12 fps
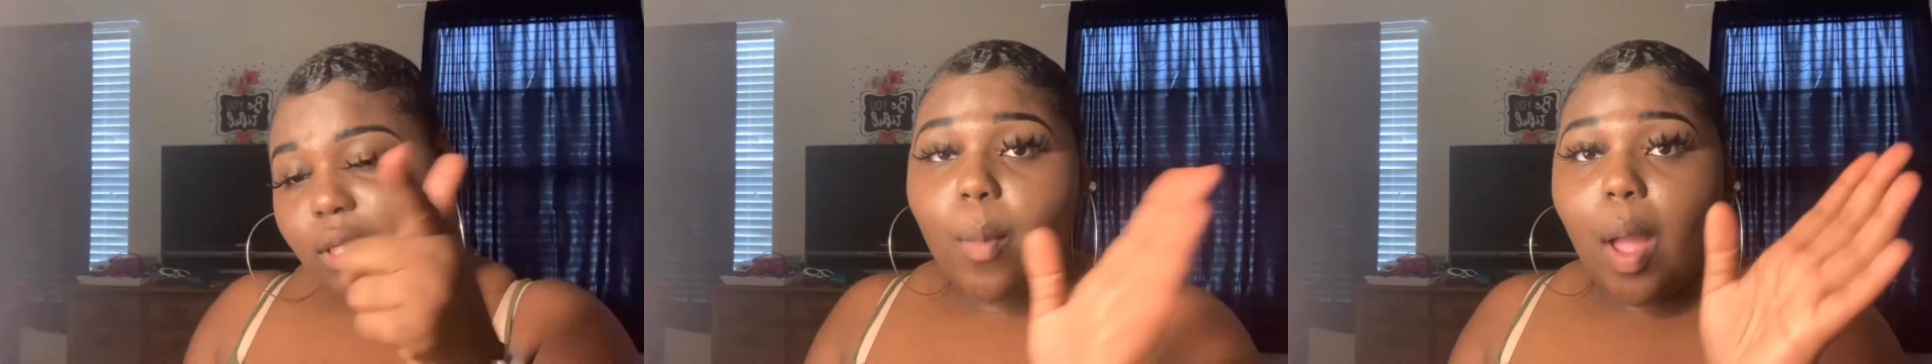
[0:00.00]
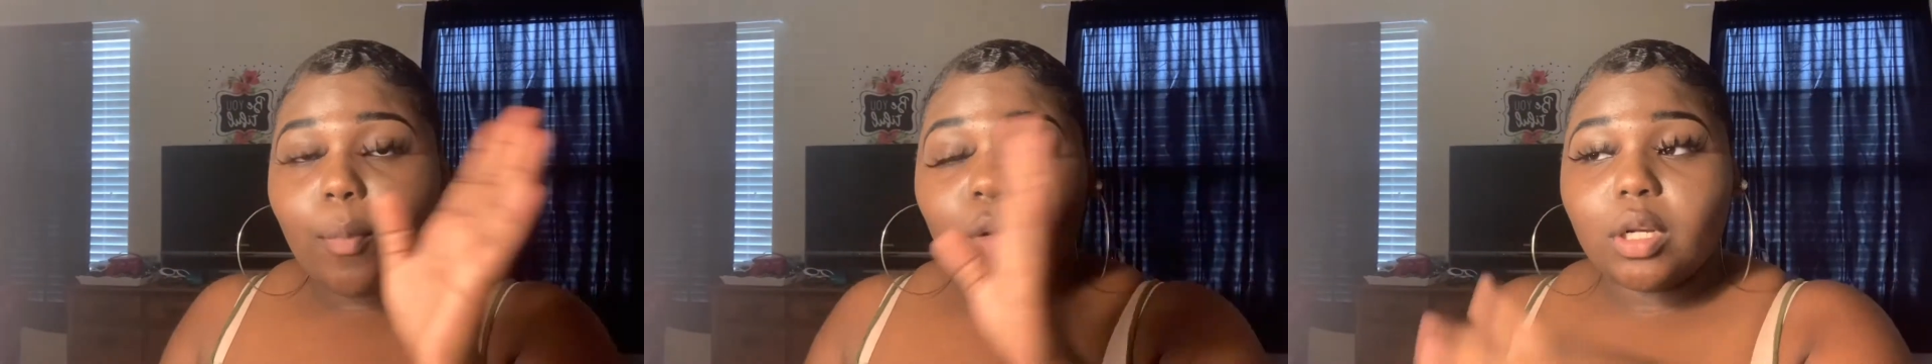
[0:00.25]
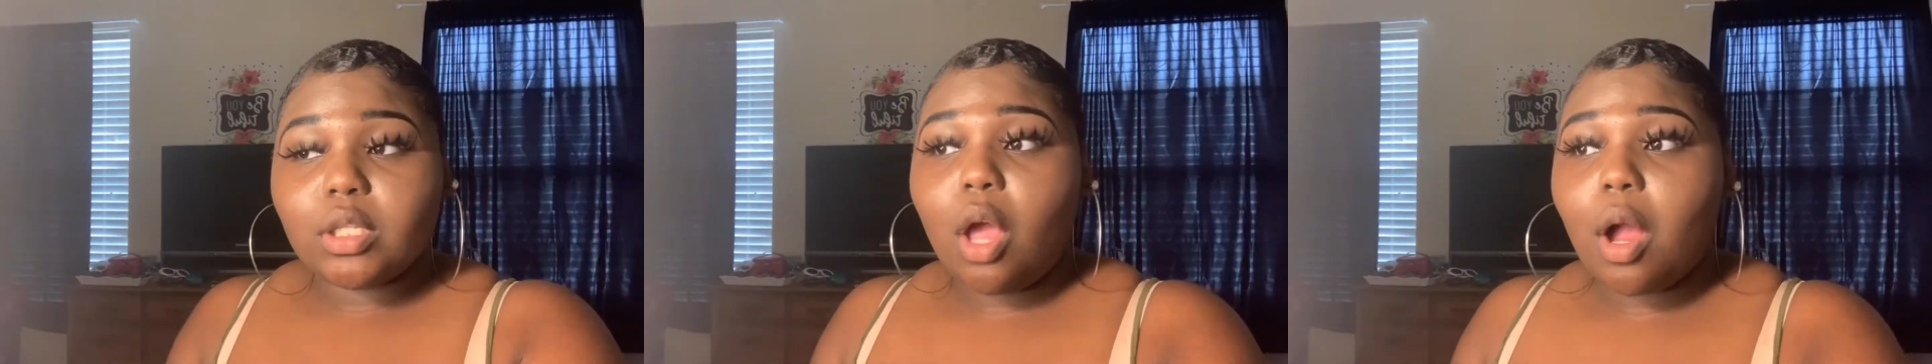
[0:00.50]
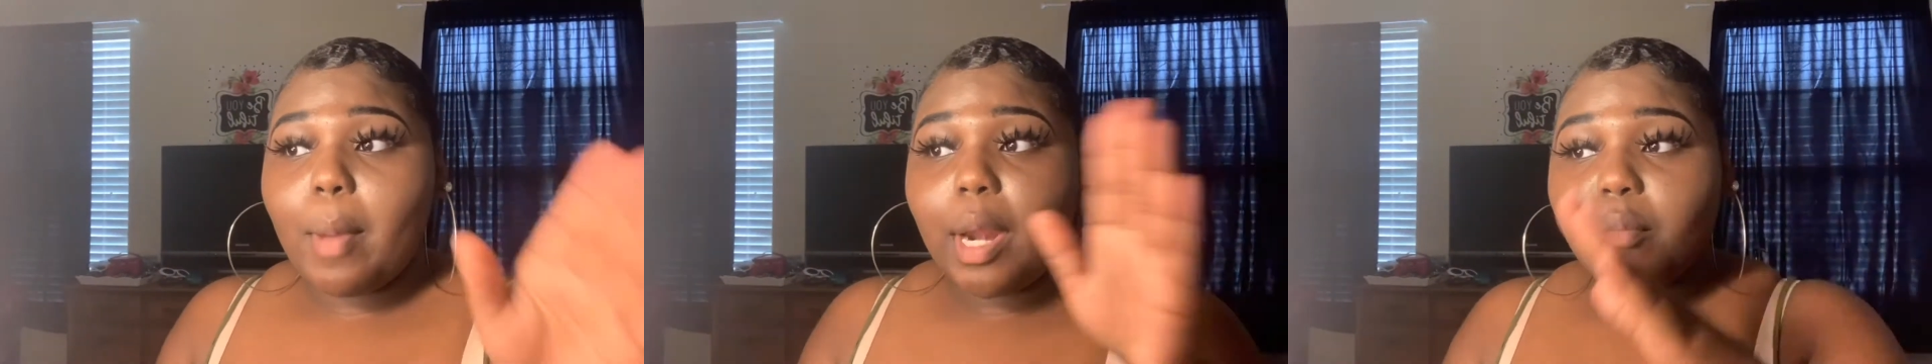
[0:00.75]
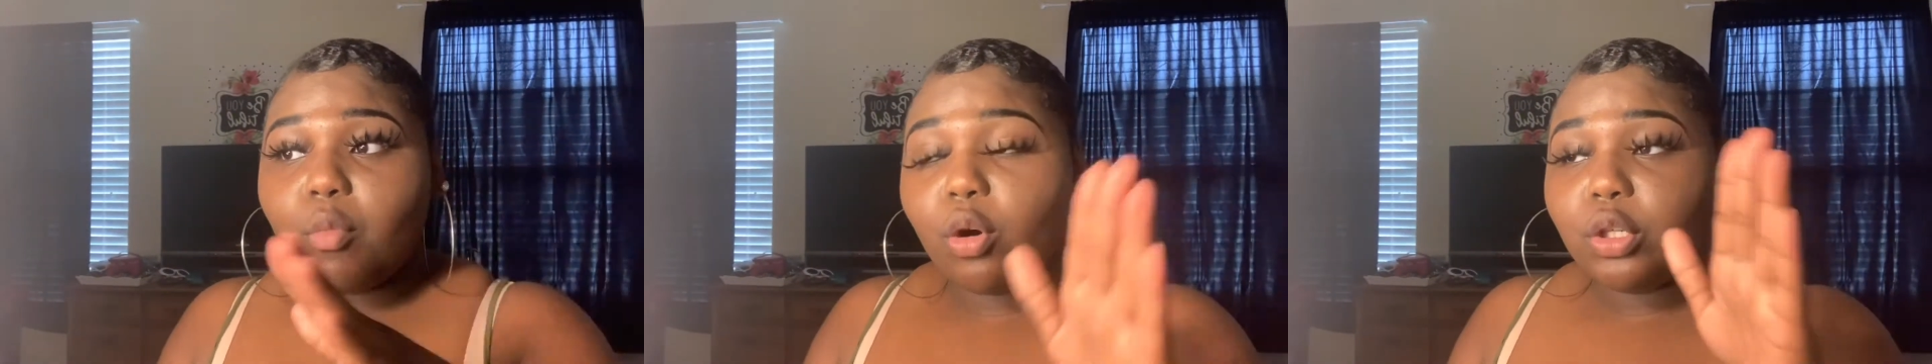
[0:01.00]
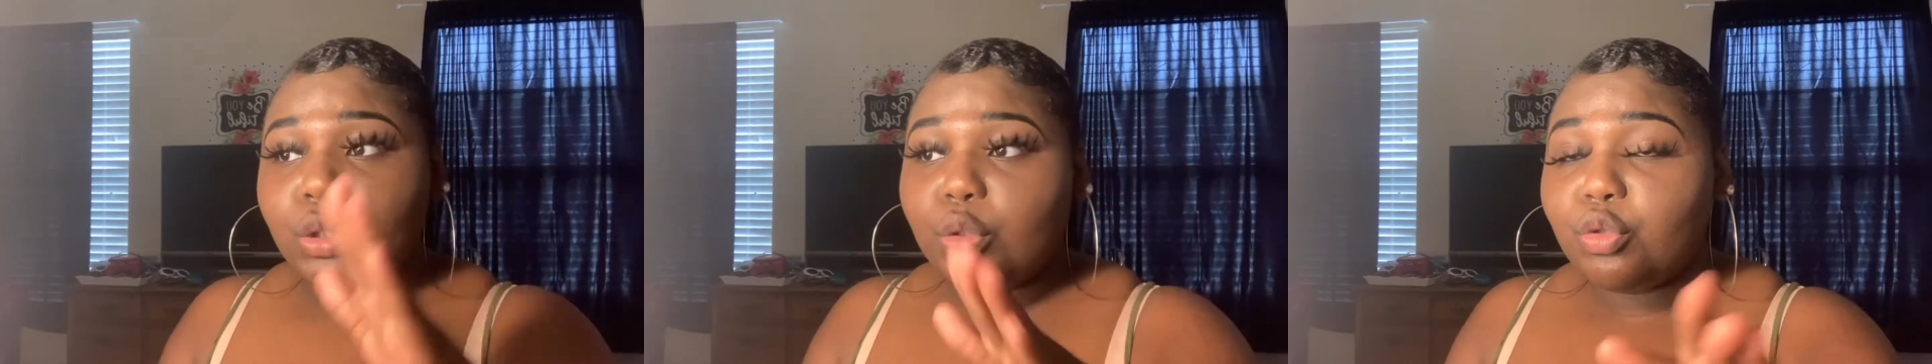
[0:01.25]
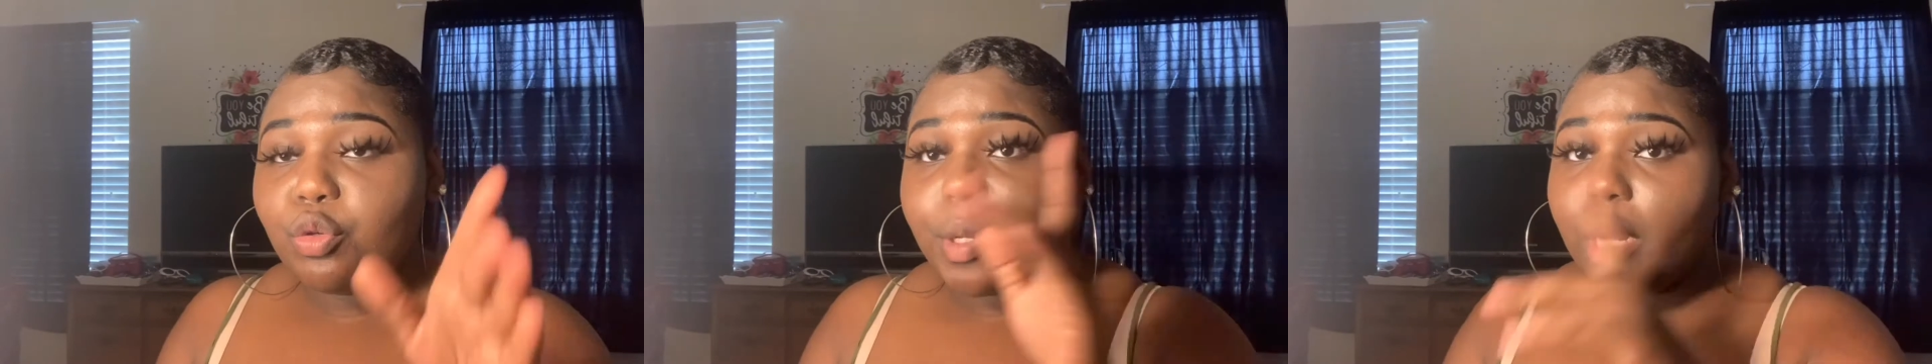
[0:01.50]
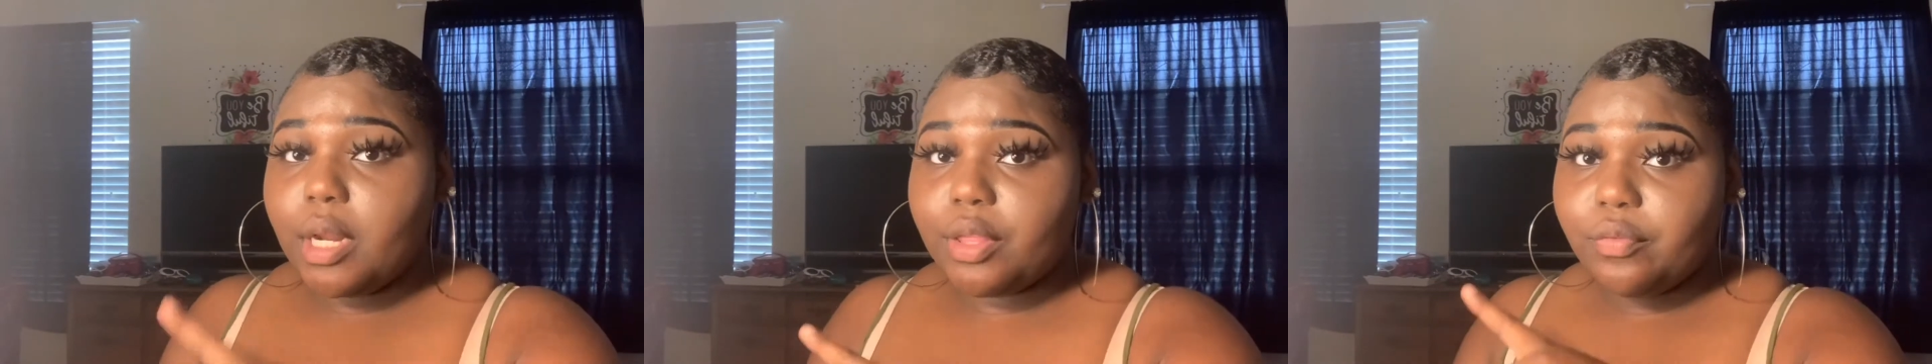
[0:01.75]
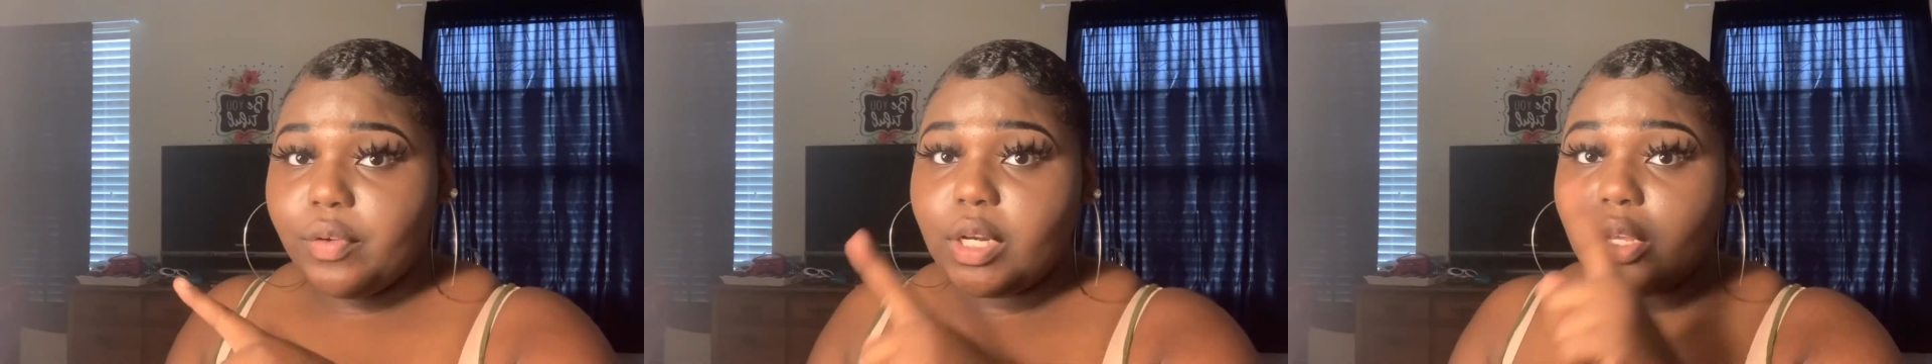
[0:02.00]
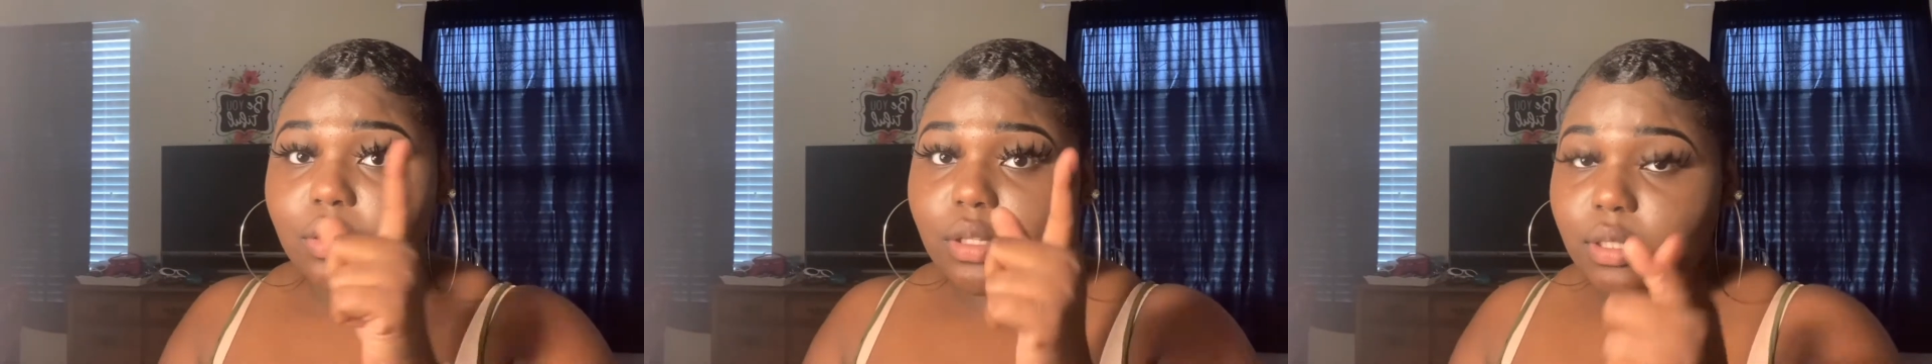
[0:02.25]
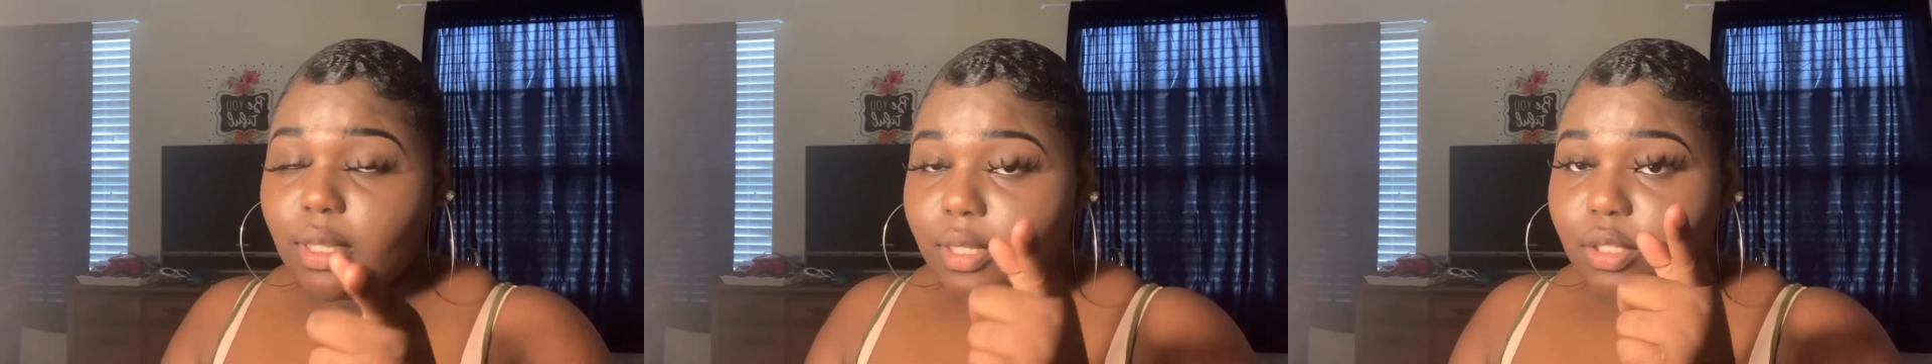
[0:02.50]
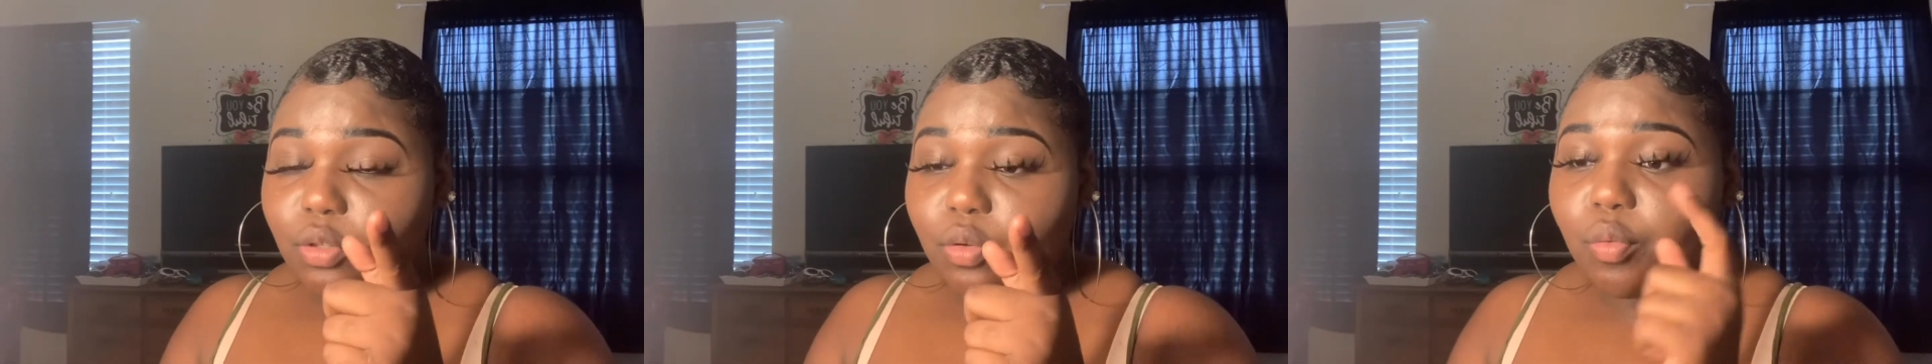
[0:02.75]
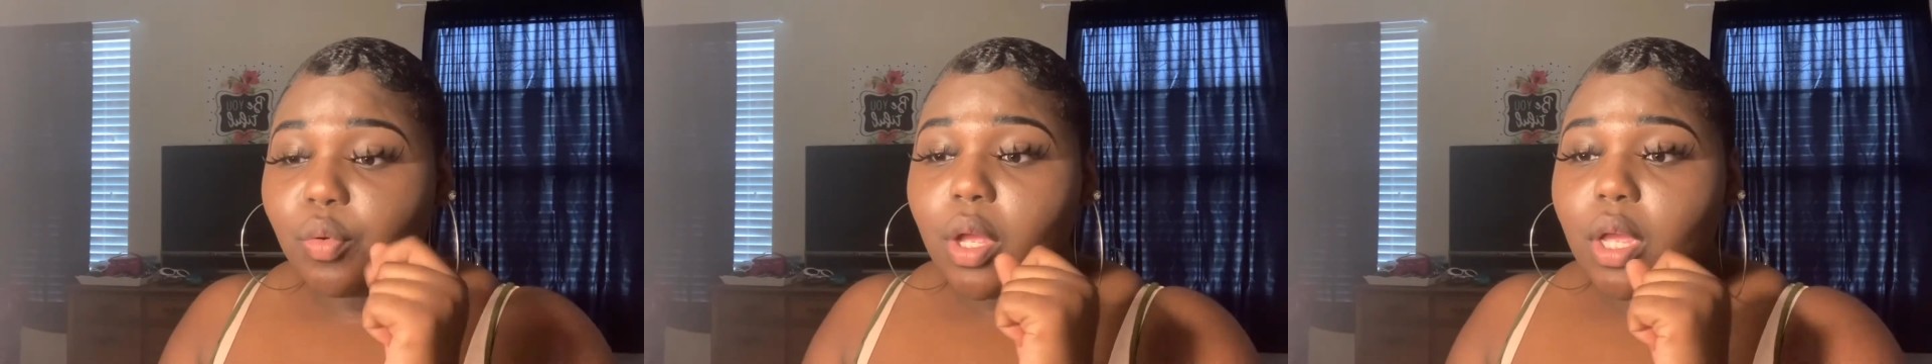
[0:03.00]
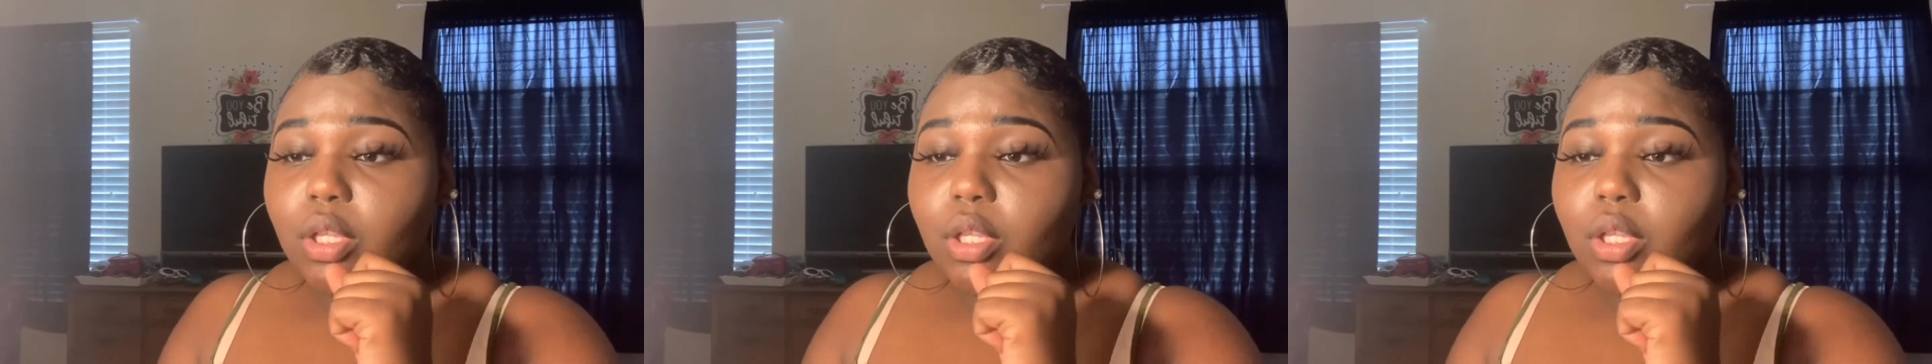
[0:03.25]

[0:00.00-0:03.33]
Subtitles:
I'm going to talk about it more on YouTube in another video, so stay tuned.